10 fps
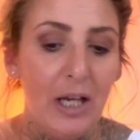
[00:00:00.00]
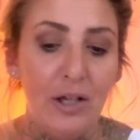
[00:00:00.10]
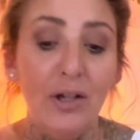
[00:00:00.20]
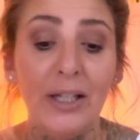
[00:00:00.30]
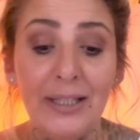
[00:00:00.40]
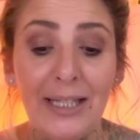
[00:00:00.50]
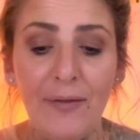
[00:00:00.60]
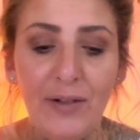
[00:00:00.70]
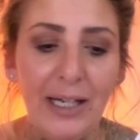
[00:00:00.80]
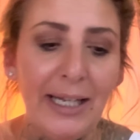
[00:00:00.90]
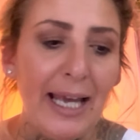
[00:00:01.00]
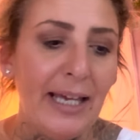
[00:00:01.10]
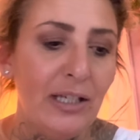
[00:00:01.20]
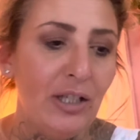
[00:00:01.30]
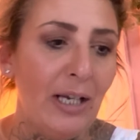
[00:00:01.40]
You can definitely get
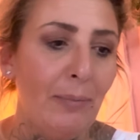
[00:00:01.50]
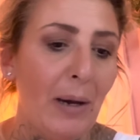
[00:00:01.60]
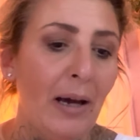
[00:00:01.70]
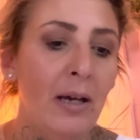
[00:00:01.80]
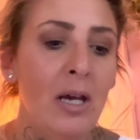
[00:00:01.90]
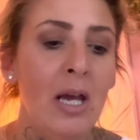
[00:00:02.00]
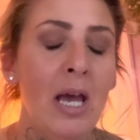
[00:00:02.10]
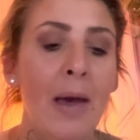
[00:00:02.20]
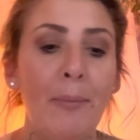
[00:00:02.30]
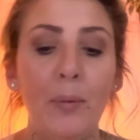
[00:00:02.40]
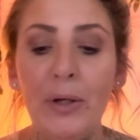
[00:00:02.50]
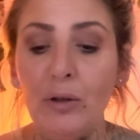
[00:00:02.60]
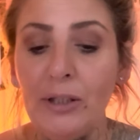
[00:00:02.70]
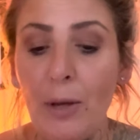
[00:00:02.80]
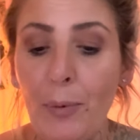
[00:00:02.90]
it cheaper. But we
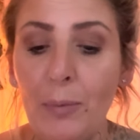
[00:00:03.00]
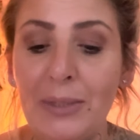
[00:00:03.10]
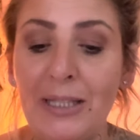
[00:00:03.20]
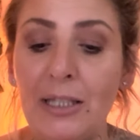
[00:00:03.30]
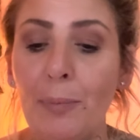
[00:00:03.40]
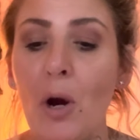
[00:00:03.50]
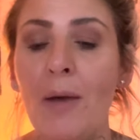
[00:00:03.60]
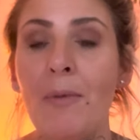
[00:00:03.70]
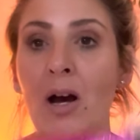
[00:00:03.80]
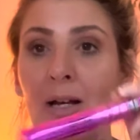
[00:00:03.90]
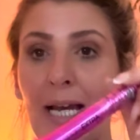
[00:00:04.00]
also popped into Primark